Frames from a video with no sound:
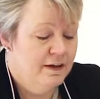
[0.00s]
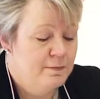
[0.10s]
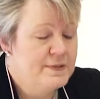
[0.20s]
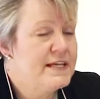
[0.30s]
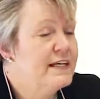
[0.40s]

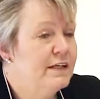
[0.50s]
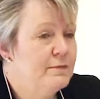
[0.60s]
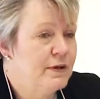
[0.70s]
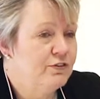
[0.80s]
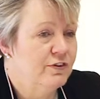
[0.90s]
particular
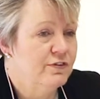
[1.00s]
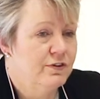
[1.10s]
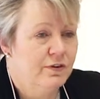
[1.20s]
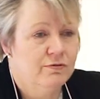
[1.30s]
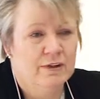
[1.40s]
measures
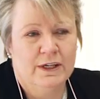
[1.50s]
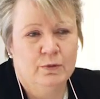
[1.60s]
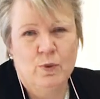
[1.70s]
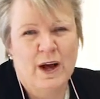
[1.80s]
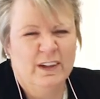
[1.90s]
that are really
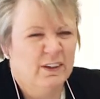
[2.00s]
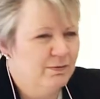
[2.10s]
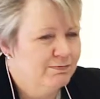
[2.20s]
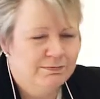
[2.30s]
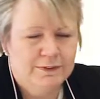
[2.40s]

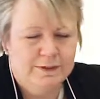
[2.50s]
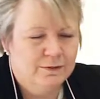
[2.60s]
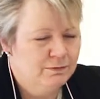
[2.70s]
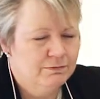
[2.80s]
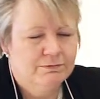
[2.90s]
well, you
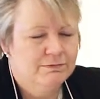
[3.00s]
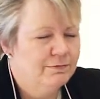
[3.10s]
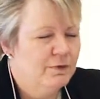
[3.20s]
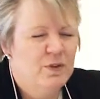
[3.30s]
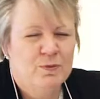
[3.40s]

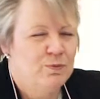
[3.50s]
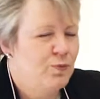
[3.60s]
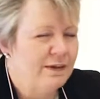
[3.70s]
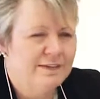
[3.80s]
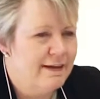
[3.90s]
know,
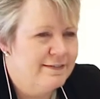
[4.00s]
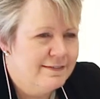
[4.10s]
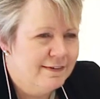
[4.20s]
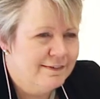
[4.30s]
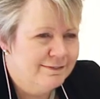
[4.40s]
well
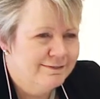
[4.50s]
tested.